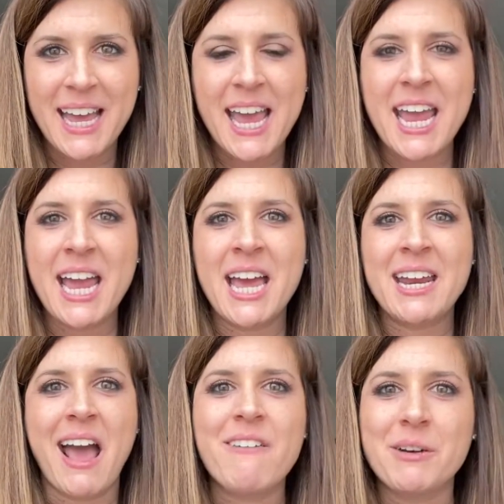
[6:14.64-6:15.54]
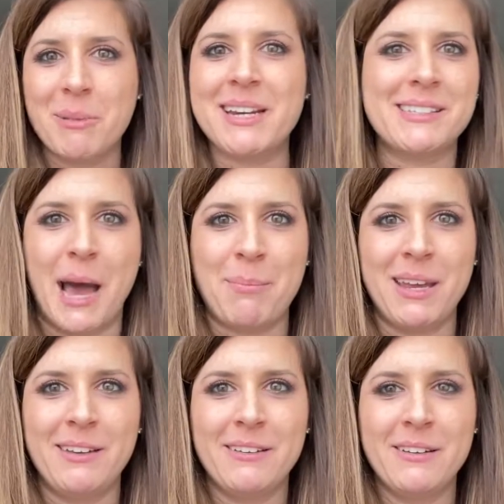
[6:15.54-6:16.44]
and everybody's
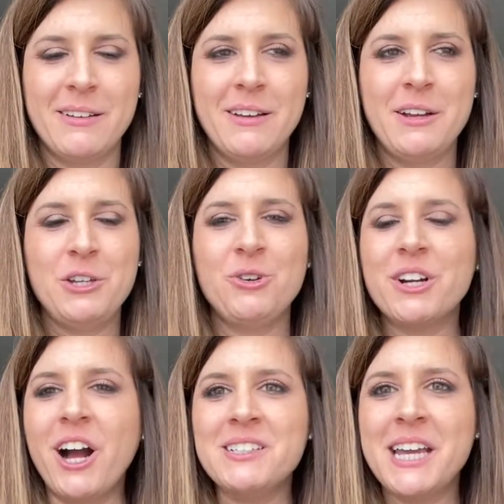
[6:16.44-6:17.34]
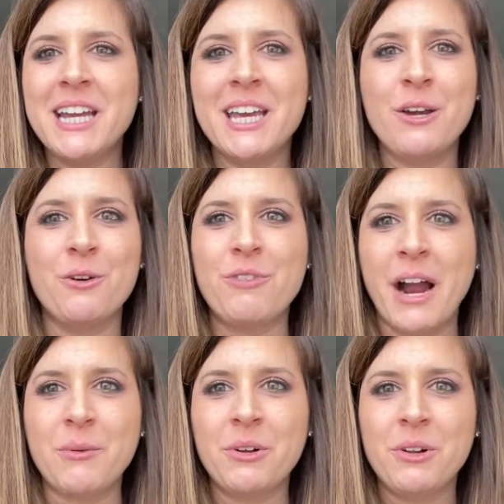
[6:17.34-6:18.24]
happy. Your content can go
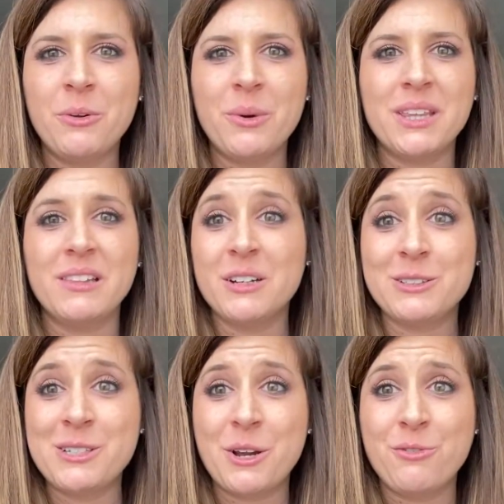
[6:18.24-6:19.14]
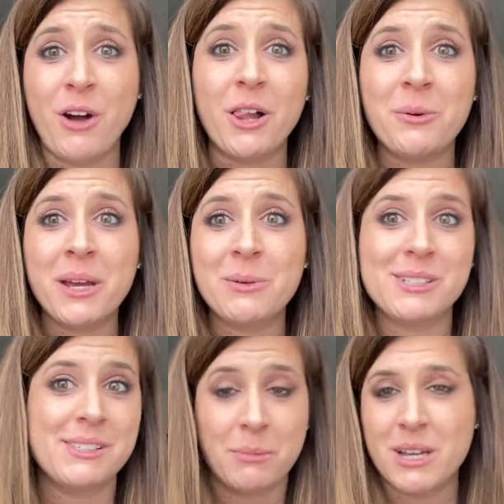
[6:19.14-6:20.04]
viral with little to no following, which
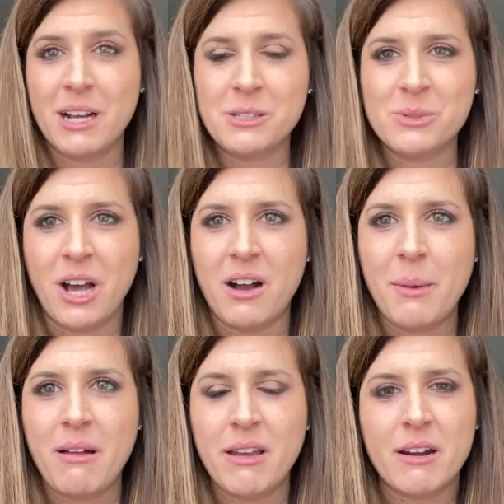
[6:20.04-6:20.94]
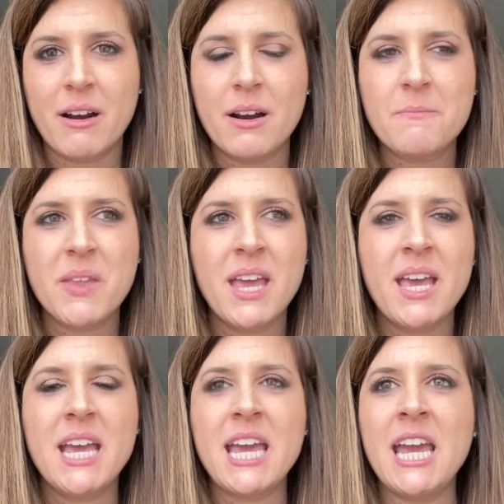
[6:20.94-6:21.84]
is something else we'll talk about later.
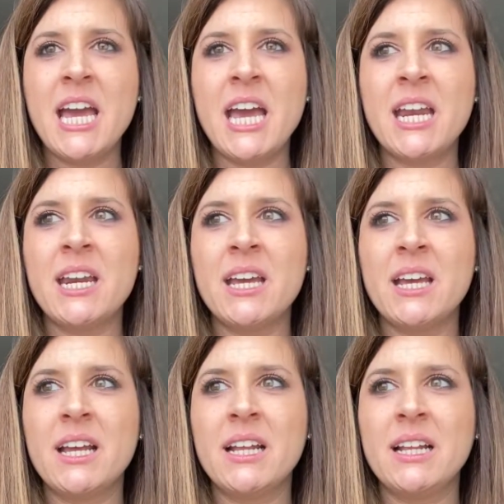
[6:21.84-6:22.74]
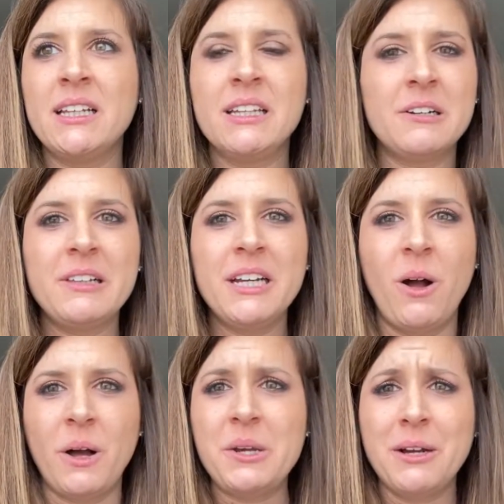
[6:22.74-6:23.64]
And literally
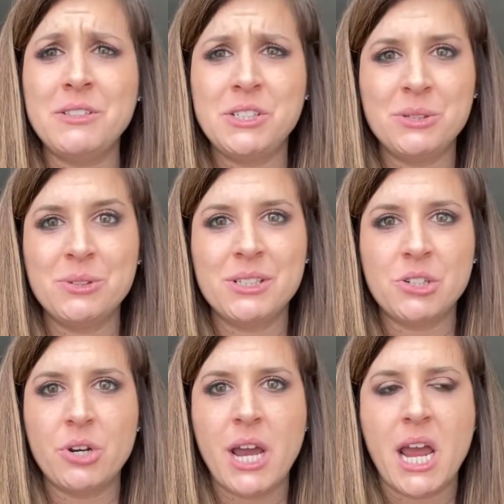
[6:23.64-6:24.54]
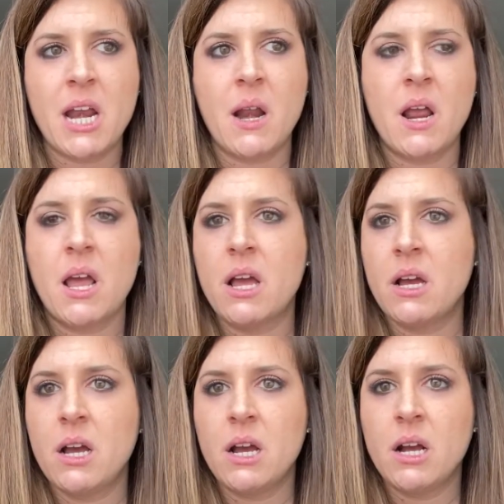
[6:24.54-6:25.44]
all you have to do is create
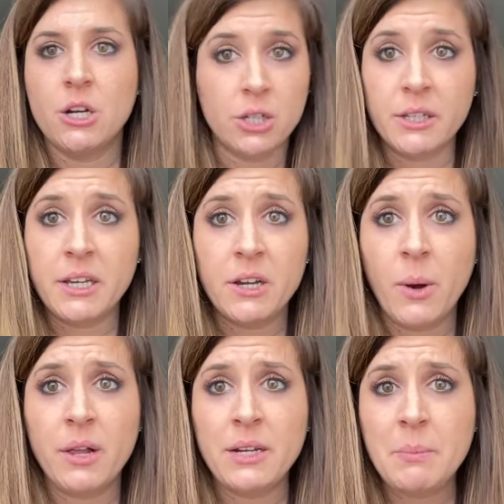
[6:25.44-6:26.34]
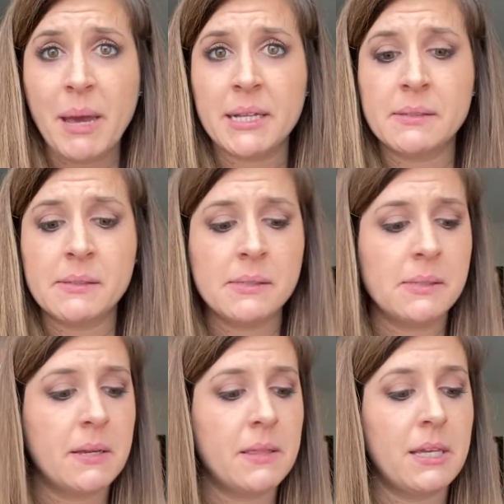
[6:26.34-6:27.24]
good looking quality pins
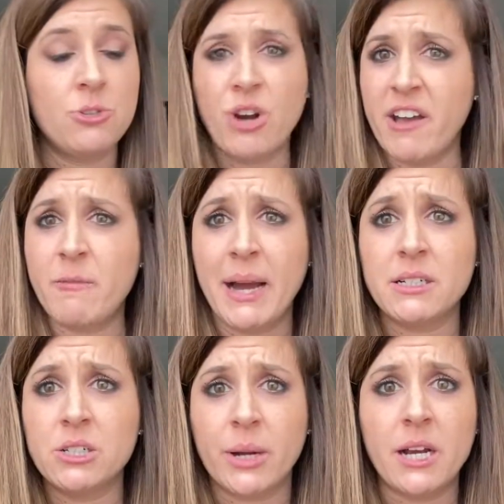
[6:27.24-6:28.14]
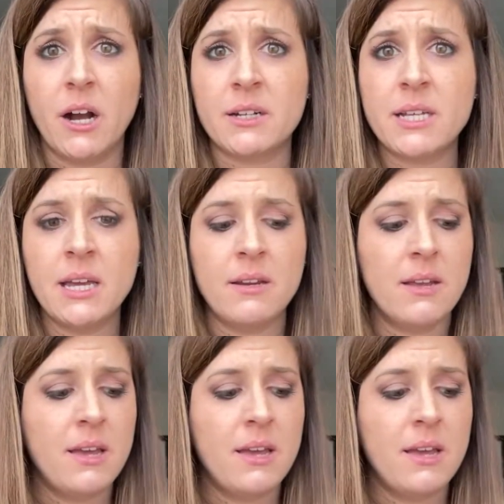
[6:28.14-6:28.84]
that drive back to great content,